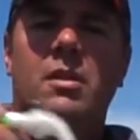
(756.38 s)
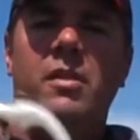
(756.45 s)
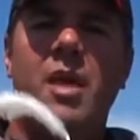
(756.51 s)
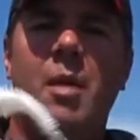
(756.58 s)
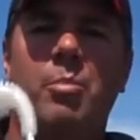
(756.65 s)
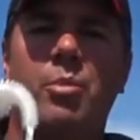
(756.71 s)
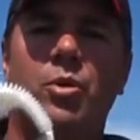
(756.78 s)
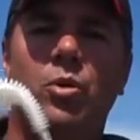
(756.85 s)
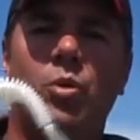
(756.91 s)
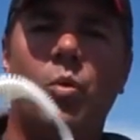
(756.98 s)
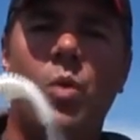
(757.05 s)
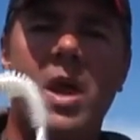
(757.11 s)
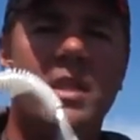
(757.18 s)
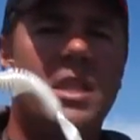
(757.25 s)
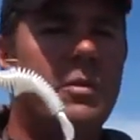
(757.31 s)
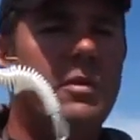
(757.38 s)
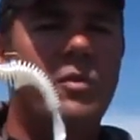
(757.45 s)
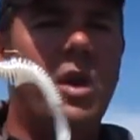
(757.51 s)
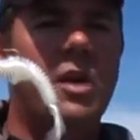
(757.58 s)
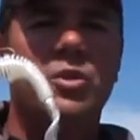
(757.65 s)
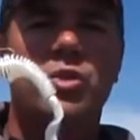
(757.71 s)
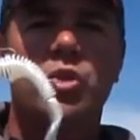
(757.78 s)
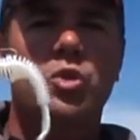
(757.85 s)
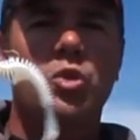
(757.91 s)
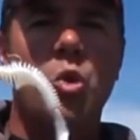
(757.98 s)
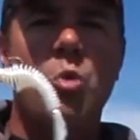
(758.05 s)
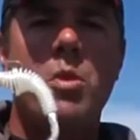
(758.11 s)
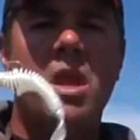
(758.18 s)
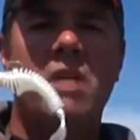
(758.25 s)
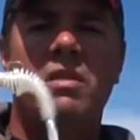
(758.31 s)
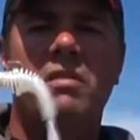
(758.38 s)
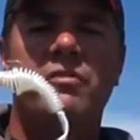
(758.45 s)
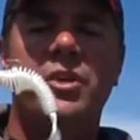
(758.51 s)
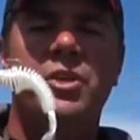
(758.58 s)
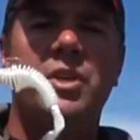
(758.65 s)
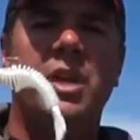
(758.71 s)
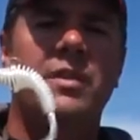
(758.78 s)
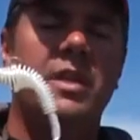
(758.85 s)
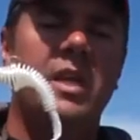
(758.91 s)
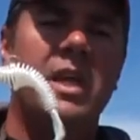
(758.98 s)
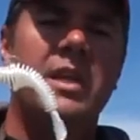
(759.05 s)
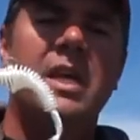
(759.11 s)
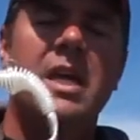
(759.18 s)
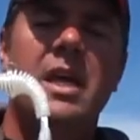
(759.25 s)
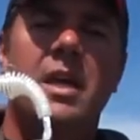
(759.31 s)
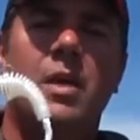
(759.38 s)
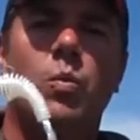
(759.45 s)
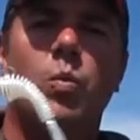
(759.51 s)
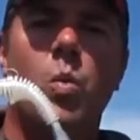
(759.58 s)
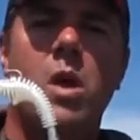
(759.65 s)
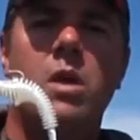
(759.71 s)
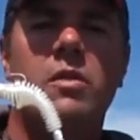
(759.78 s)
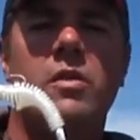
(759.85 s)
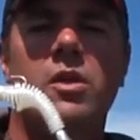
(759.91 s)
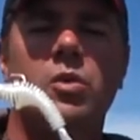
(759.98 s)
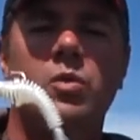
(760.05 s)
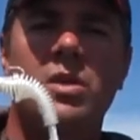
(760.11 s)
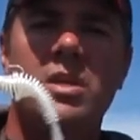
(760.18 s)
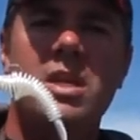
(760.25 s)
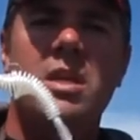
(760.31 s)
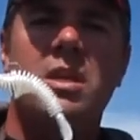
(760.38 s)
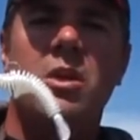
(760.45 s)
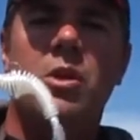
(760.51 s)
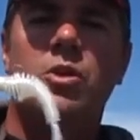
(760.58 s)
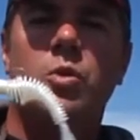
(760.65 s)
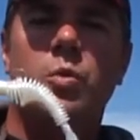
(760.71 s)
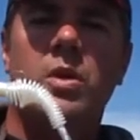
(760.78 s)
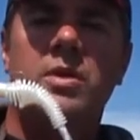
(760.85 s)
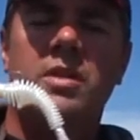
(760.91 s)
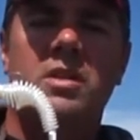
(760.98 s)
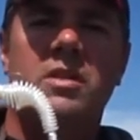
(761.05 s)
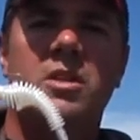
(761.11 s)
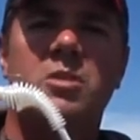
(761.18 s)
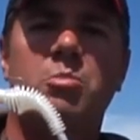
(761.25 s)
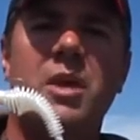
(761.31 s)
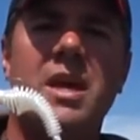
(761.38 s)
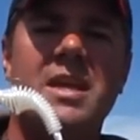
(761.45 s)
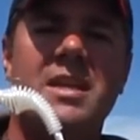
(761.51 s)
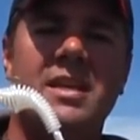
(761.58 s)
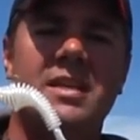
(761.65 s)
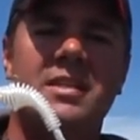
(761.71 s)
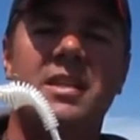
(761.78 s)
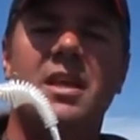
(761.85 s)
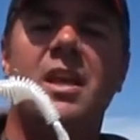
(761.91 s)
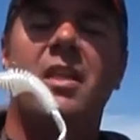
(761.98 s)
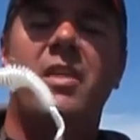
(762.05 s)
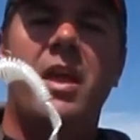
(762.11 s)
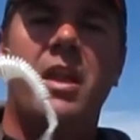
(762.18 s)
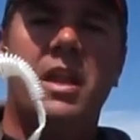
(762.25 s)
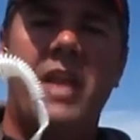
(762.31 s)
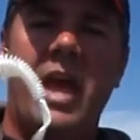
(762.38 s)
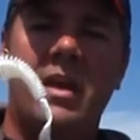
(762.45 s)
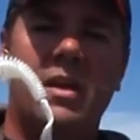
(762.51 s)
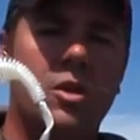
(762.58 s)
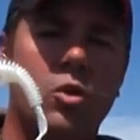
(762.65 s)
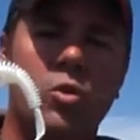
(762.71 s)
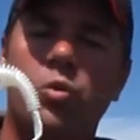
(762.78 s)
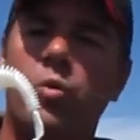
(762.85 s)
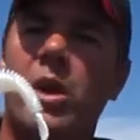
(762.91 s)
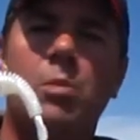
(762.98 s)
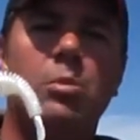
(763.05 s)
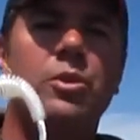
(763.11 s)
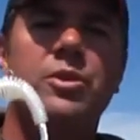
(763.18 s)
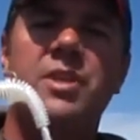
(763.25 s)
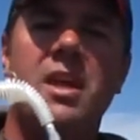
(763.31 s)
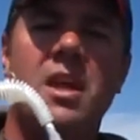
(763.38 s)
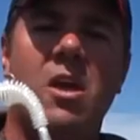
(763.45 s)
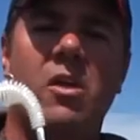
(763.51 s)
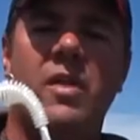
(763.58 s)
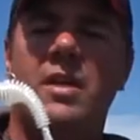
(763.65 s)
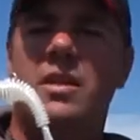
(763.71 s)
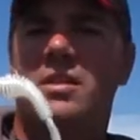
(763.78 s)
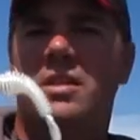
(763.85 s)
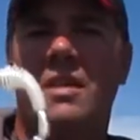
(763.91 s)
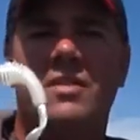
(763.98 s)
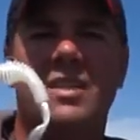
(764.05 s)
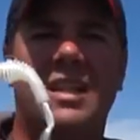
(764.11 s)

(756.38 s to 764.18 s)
that pearl white that we've caught so many of our fish on today. And one of the unique characteristics of this bait is that that incredible tail that just gives